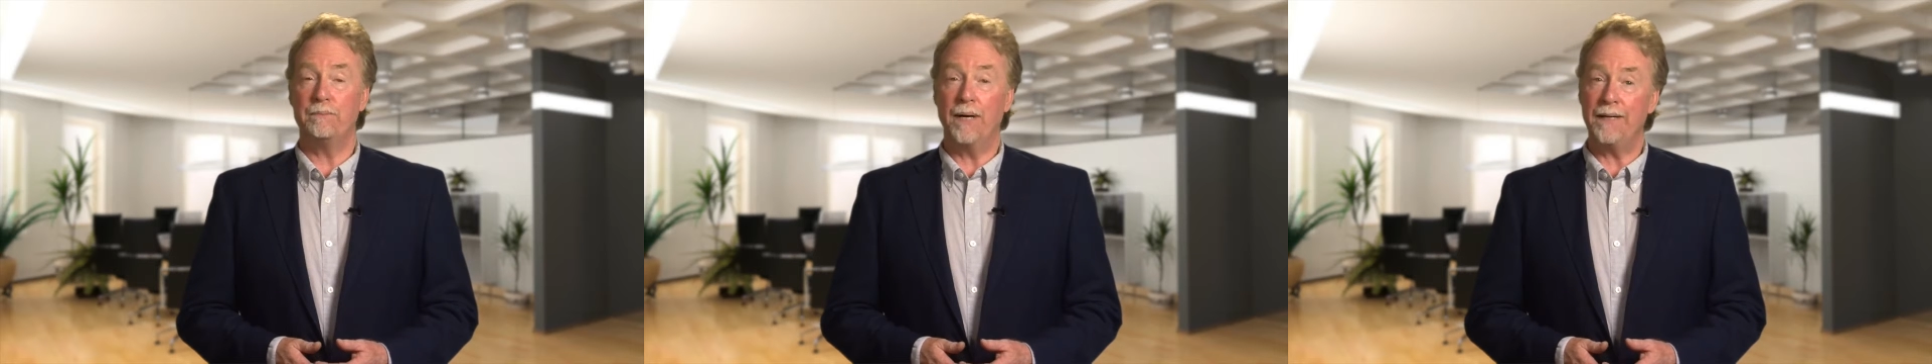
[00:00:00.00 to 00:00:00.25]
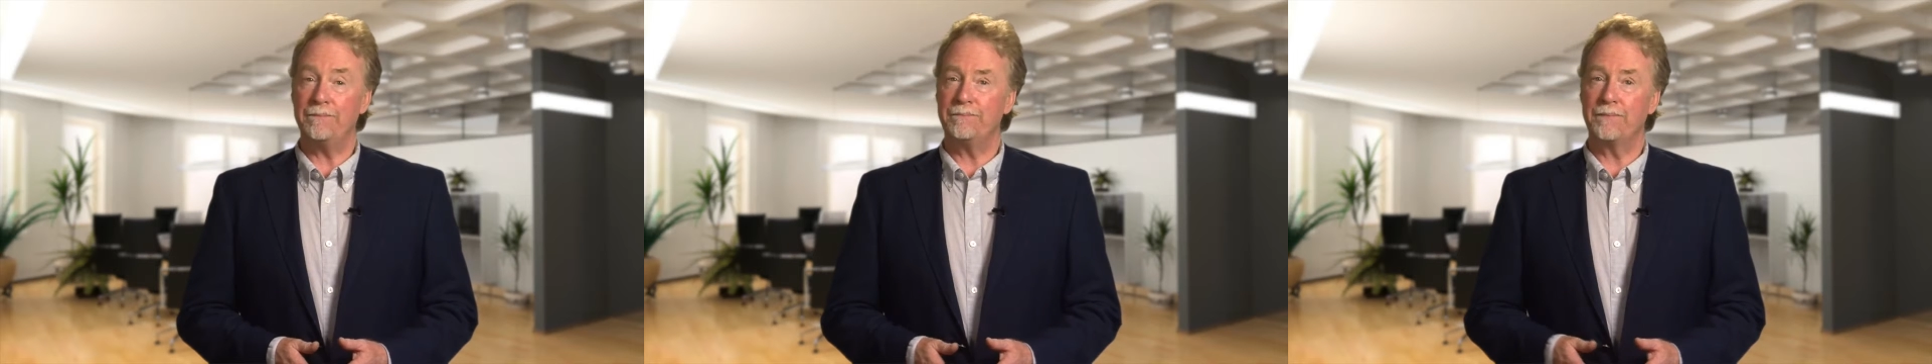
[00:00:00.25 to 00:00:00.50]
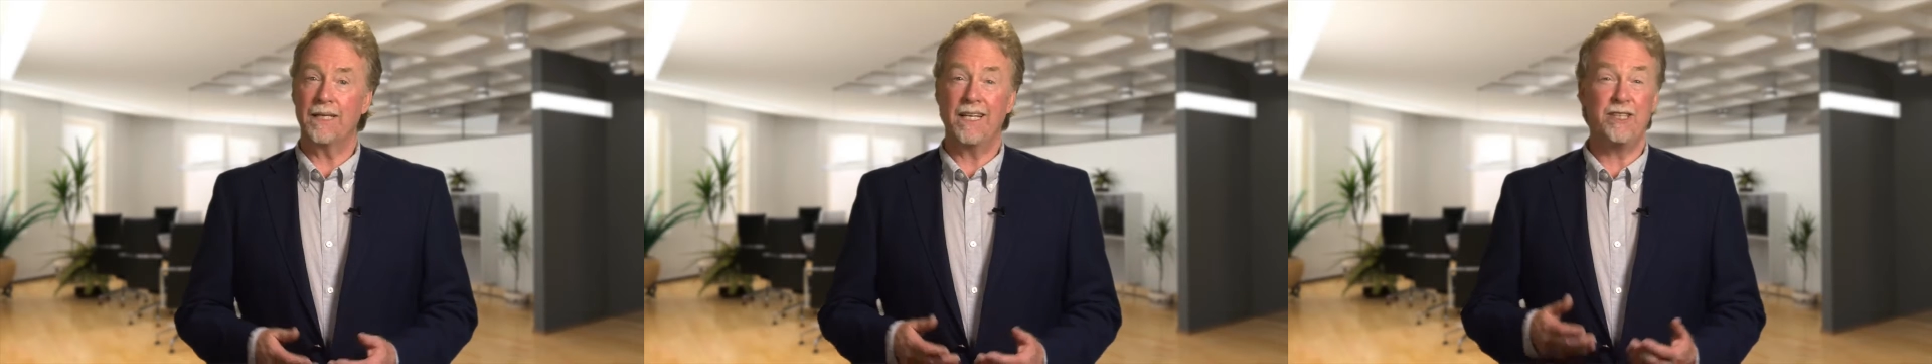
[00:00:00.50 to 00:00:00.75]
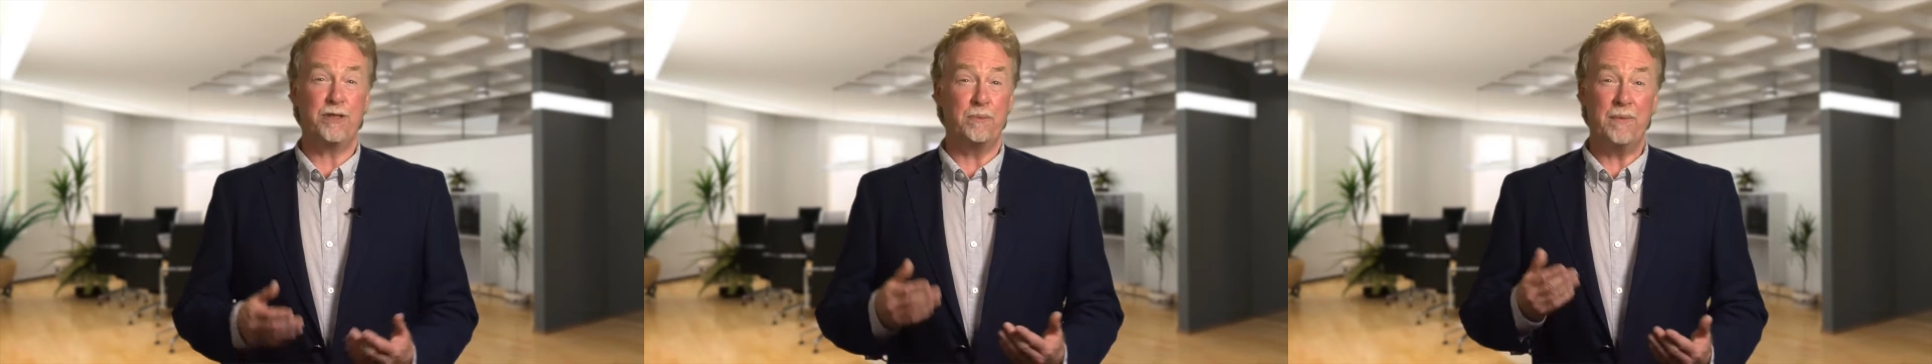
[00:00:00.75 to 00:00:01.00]
But
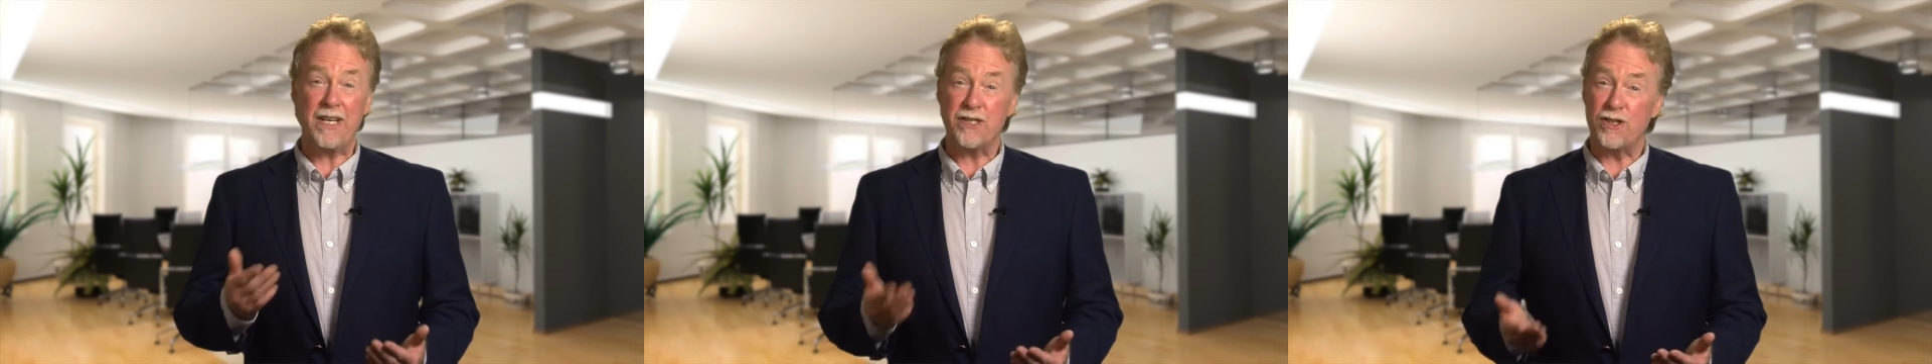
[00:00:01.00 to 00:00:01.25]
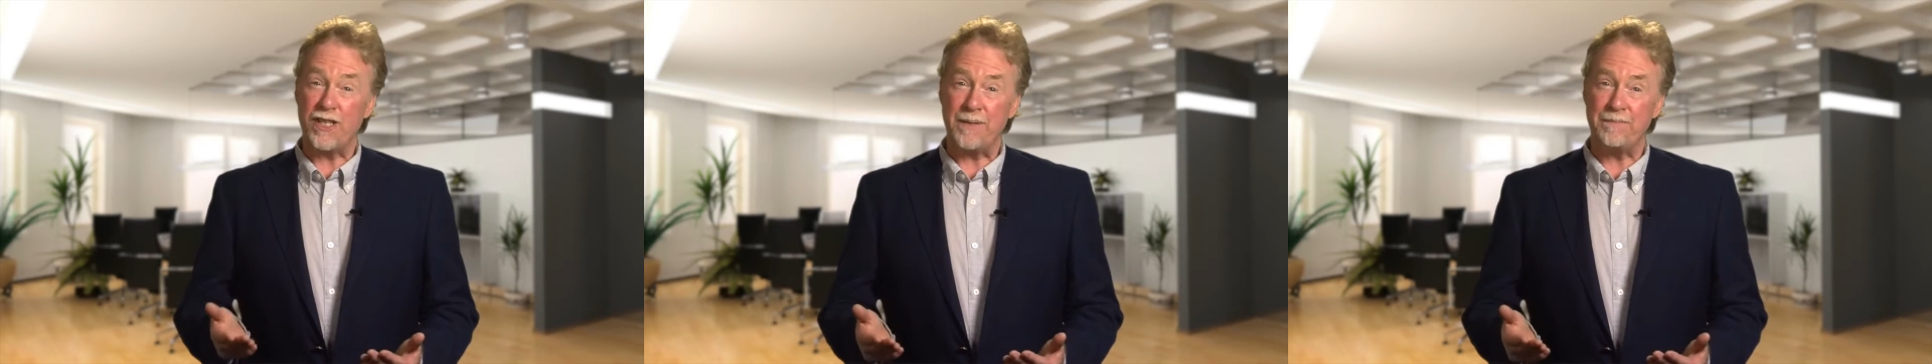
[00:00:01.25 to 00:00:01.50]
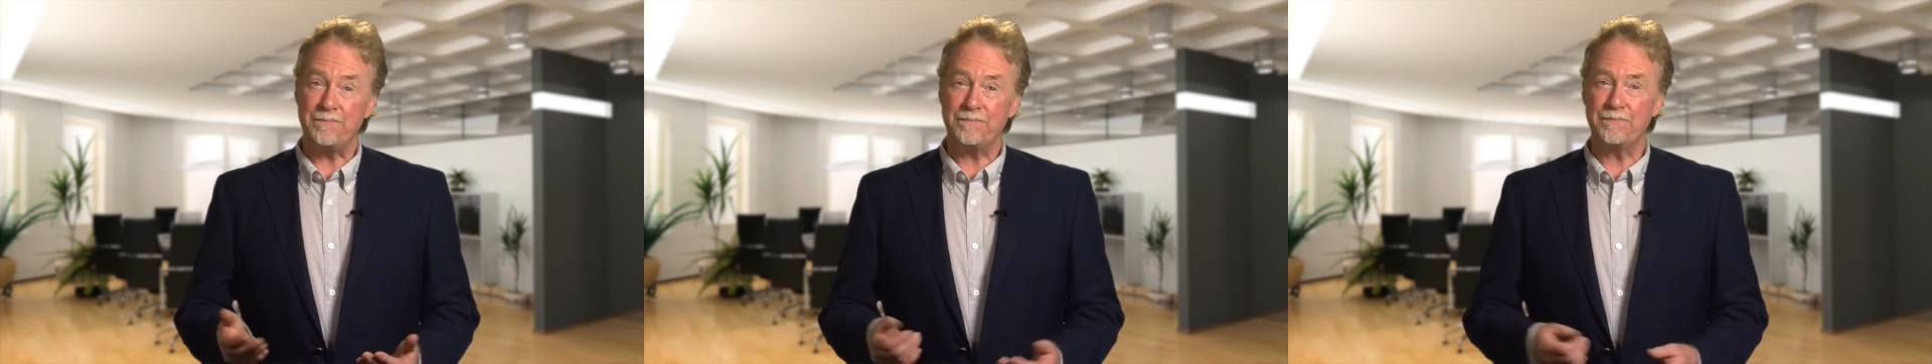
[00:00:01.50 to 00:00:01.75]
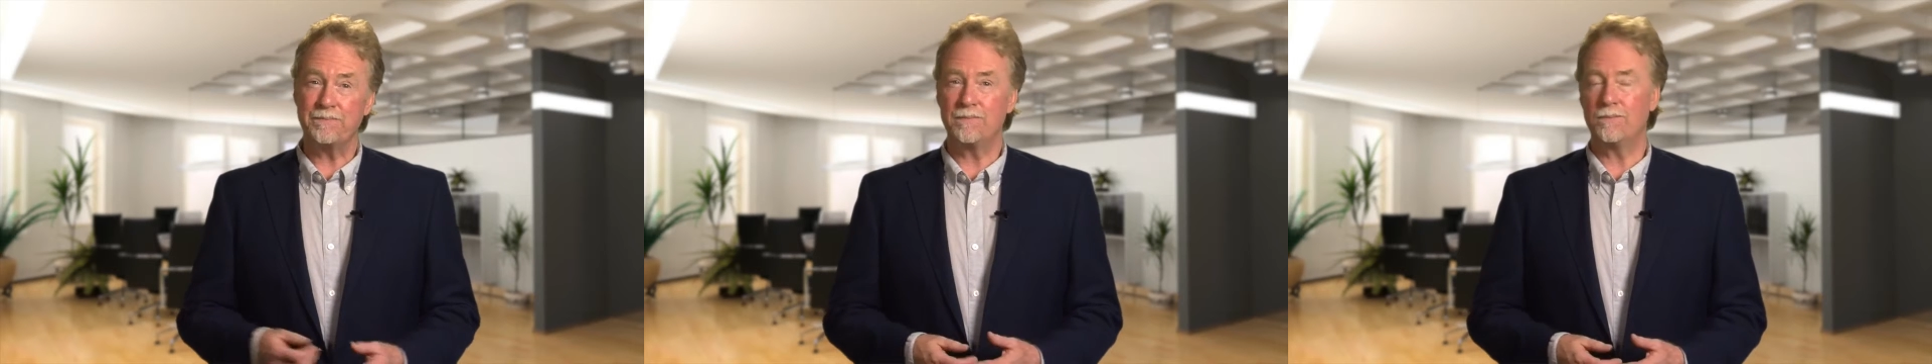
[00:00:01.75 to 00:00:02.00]
can you measure them?
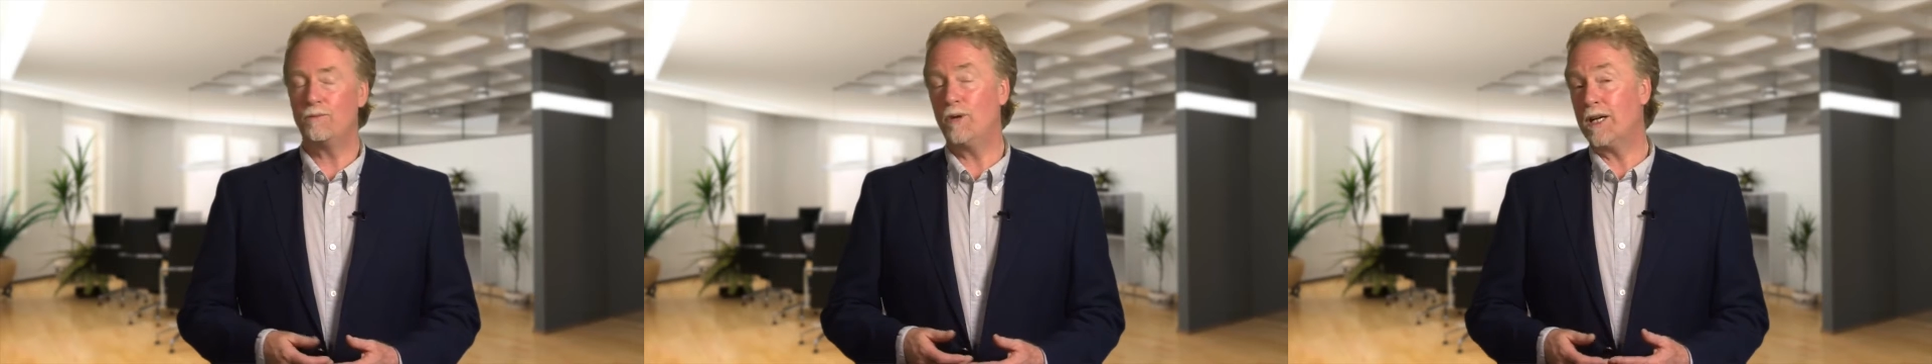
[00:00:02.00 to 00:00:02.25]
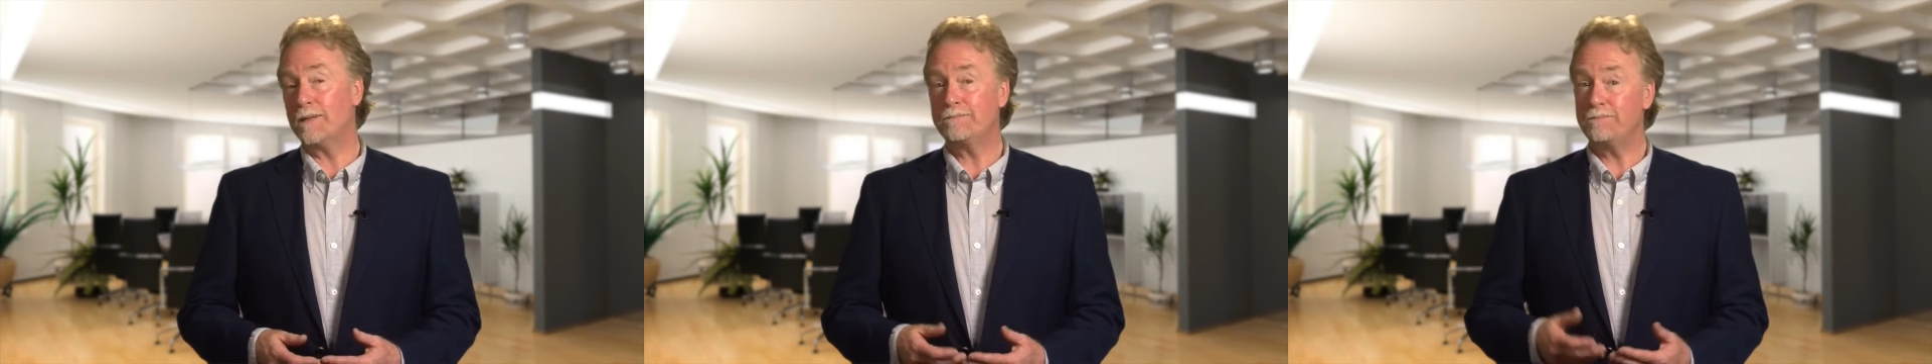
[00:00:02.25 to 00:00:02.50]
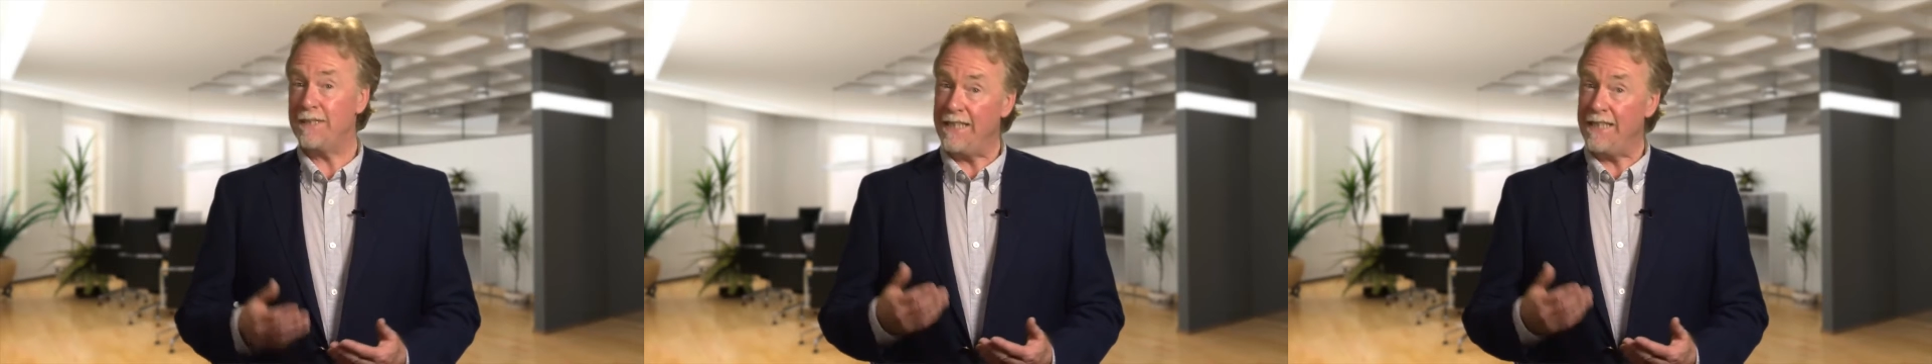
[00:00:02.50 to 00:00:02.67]
Well,